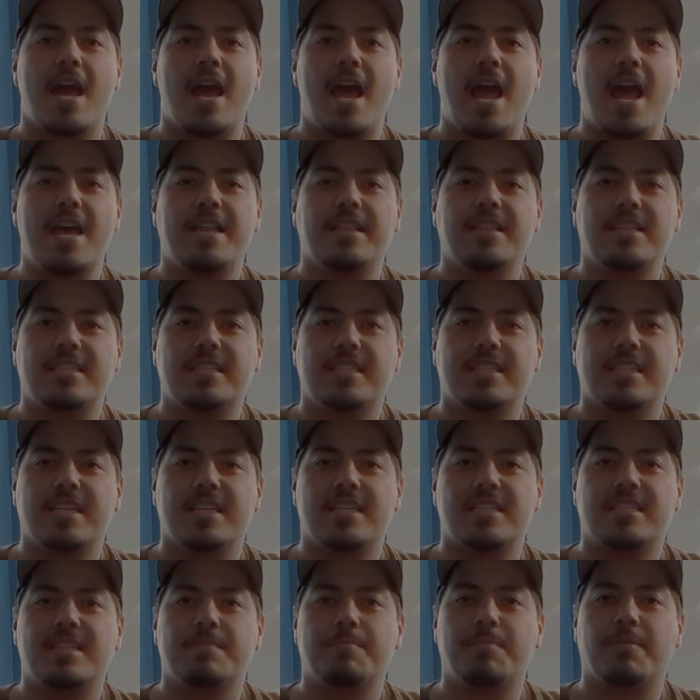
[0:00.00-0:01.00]
And this is
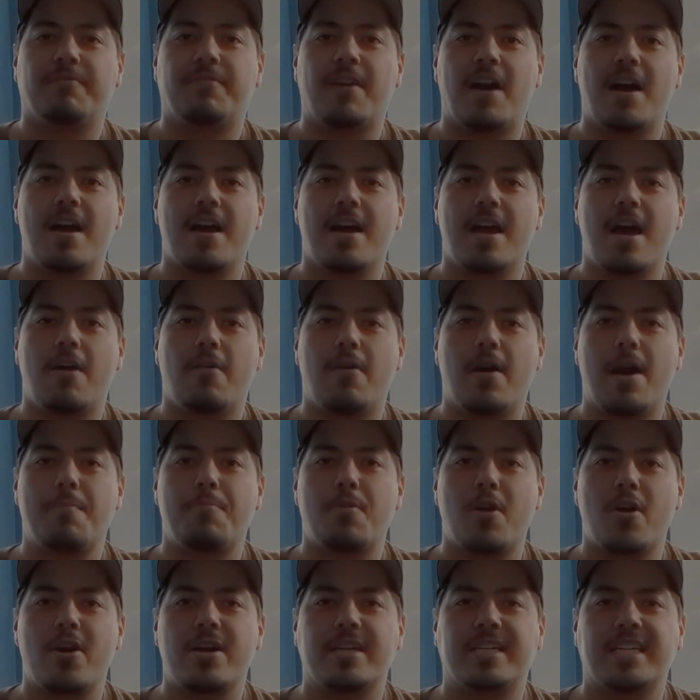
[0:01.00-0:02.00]
going to simplify how I
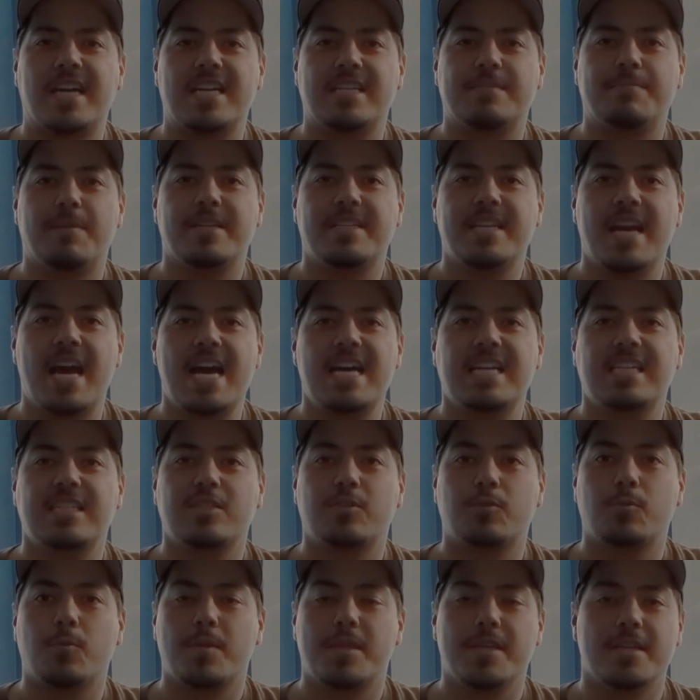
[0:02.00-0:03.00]
prioritize my
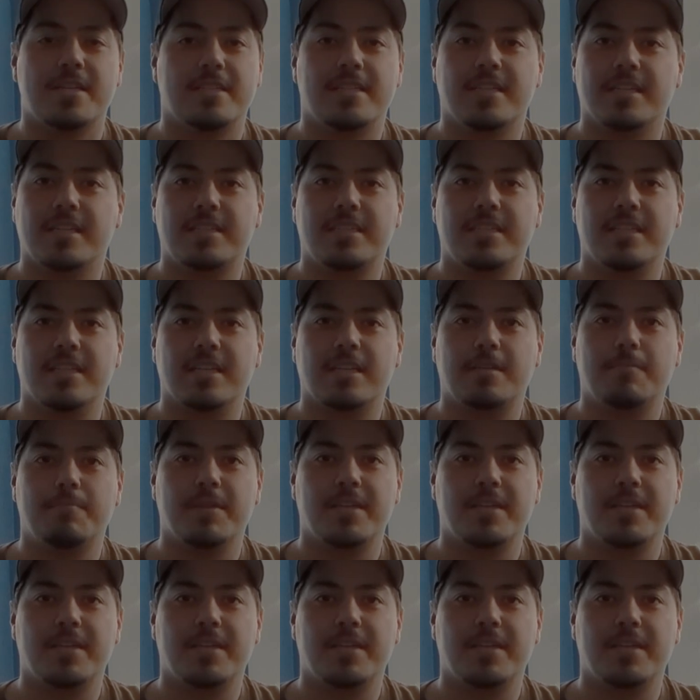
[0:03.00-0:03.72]
tasks within TickTick,